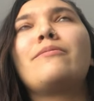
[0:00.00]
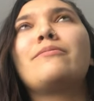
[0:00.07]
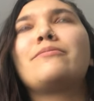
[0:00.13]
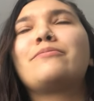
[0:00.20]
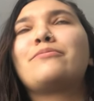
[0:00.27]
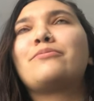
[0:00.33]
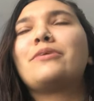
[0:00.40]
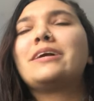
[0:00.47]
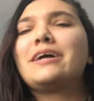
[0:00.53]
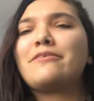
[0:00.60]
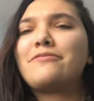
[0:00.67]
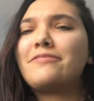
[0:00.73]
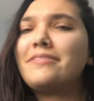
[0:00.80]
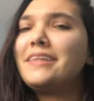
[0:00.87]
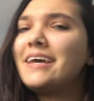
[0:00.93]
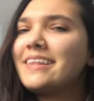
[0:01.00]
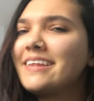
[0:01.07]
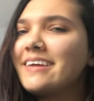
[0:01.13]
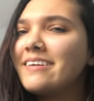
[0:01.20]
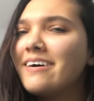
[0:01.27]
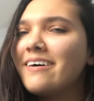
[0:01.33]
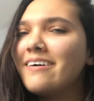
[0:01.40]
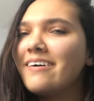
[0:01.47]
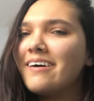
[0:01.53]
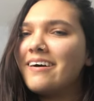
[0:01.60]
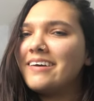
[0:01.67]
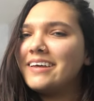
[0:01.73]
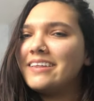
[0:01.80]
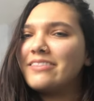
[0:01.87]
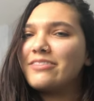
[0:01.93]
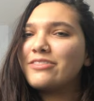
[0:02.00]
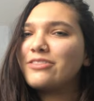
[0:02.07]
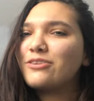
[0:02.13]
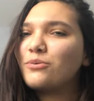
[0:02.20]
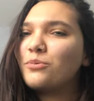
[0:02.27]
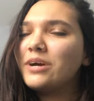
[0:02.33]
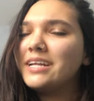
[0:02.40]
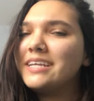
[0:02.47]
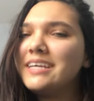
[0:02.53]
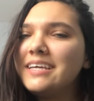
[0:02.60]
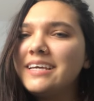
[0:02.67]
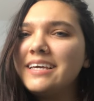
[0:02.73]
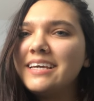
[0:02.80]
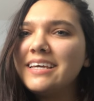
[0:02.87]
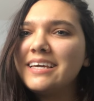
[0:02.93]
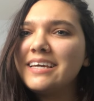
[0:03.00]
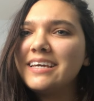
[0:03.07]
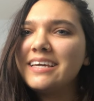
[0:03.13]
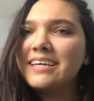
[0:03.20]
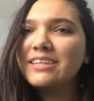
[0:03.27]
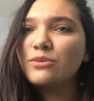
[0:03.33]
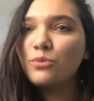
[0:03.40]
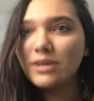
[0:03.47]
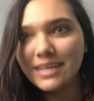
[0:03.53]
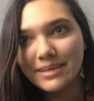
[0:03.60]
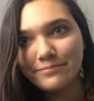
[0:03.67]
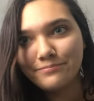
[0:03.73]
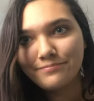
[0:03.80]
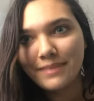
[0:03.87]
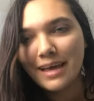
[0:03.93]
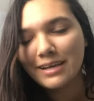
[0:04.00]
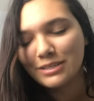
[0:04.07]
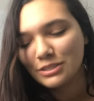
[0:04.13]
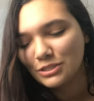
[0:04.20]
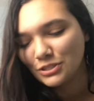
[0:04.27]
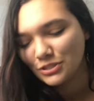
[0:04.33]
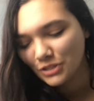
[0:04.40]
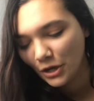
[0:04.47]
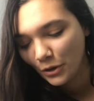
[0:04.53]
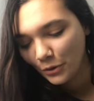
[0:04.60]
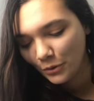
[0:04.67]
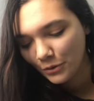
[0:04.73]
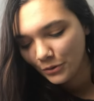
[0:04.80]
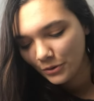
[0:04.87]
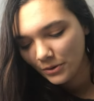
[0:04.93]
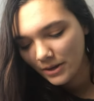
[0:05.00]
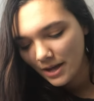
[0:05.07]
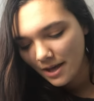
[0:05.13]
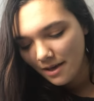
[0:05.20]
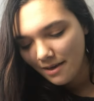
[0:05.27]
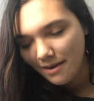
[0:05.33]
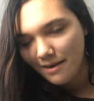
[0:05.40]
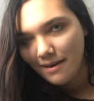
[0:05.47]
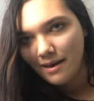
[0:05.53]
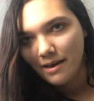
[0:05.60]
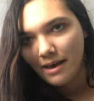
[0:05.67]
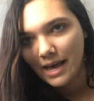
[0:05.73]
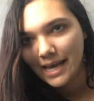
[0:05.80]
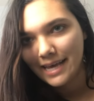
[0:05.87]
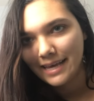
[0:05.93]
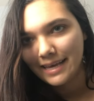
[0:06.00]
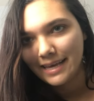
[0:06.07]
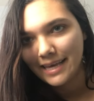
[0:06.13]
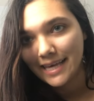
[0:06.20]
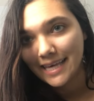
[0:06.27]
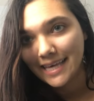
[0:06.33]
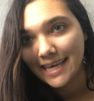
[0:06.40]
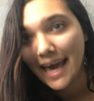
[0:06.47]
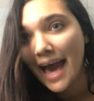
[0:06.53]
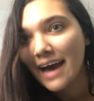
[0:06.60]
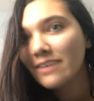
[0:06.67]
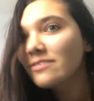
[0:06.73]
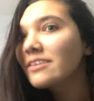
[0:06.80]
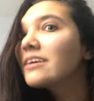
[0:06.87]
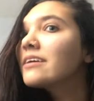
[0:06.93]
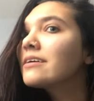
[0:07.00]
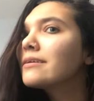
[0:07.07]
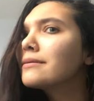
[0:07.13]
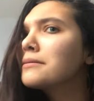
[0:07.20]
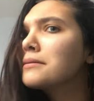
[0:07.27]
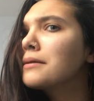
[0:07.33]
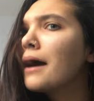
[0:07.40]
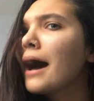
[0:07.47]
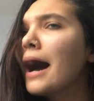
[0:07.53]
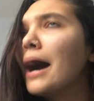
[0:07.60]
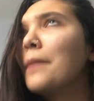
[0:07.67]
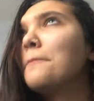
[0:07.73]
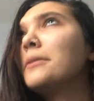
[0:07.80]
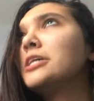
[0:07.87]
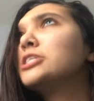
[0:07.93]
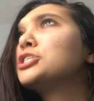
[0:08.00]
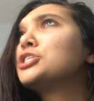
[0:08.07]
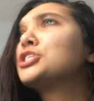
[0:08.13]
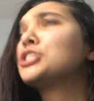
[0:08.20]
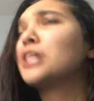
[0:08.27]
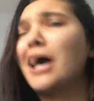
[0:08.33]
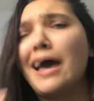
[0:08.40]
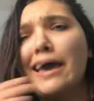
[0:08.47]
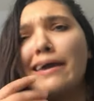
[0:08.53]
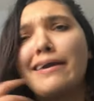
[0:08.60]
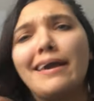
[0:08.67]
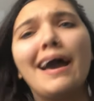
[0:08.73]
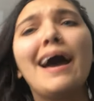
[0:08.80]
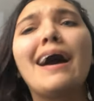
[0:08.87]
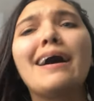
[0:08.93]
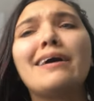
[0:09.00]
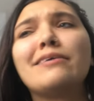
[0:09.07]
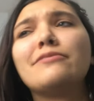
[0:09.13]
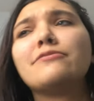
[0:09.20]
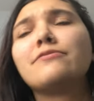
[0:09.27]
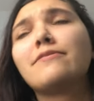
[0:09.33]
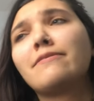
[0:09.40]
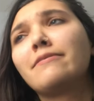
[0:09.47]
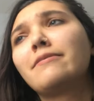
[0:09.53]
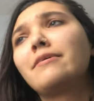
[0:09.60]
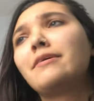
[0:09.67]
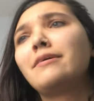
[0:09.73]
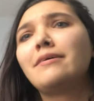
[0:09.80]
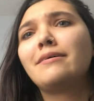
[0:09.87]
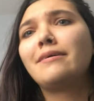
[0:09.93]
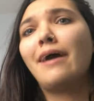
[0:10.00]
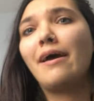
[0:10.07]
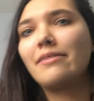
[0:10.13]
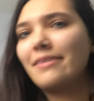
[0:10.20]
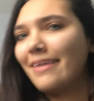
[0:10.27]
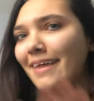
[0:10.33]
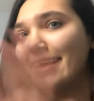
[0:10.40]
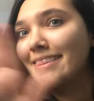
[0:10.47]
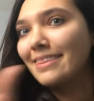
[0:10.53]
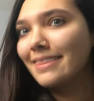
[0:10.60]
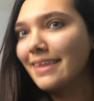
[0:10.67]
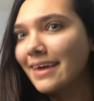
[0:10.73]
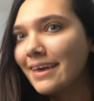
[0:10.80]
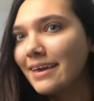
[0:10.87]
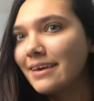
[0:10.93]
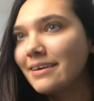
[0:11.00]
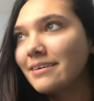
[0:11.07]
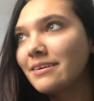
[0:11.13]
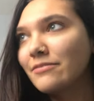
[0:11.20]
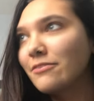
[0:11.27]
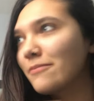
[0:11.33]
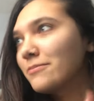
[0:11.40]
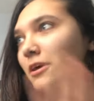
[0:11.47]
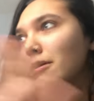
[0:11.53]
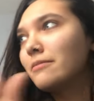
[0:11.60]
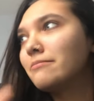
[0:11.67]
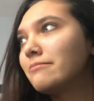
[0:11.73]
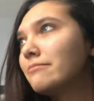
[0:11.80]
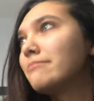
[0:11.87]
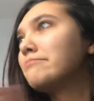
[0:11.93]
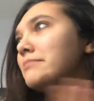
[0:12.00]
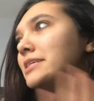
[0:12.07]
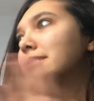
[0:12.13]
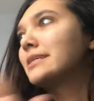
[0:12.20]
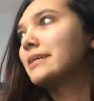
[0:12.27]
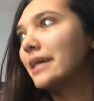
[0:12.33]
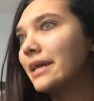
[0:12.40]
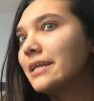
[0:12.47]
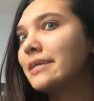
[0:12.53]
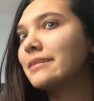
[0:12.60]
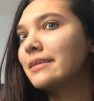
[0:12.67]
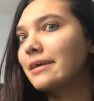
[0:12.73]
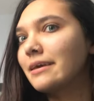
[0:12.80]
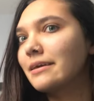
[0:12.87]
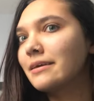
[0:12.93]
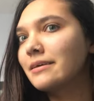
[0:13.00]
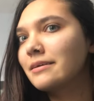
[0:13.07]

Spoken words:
what I've knitted in 2020. So I counted how much I have that I'm playing, if I'm not missing anything,